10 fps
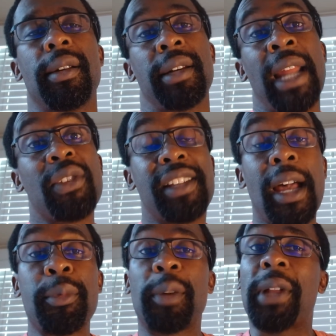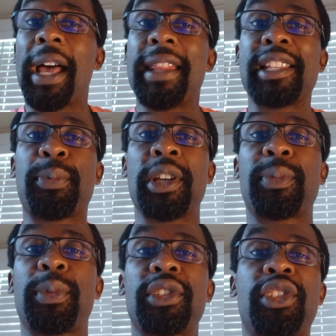Now it's time to apply these
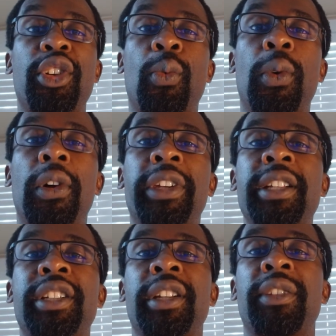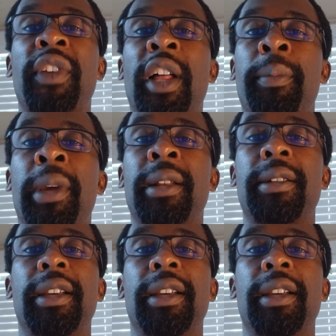principles to your world engine development